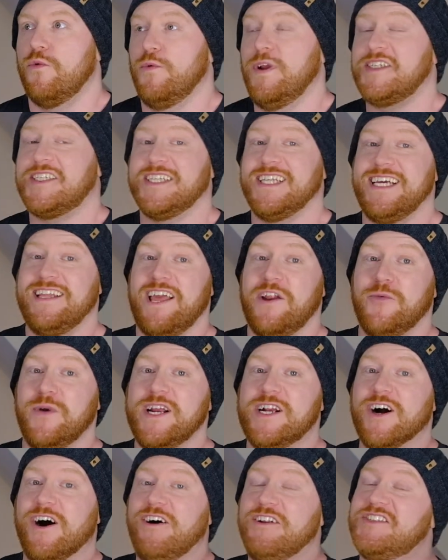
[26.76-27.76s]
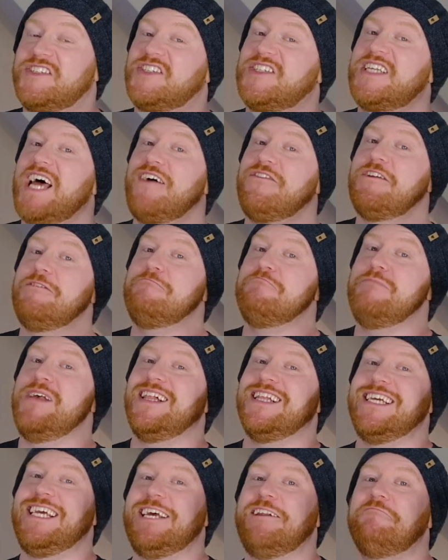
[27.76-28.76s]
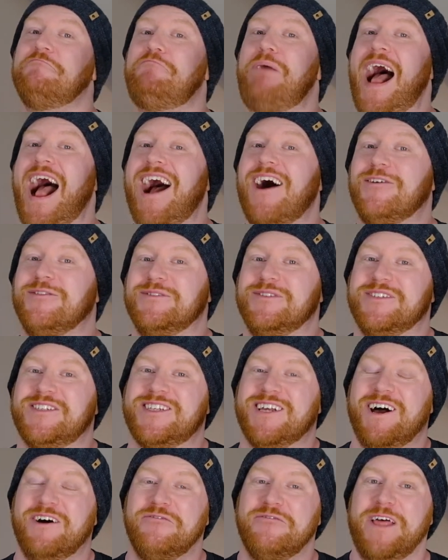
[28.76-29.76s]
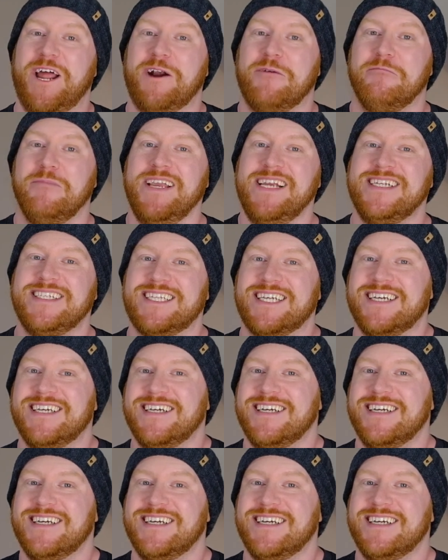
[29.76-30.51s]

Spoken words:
Recently, they recalled 7 million pounds of their meat.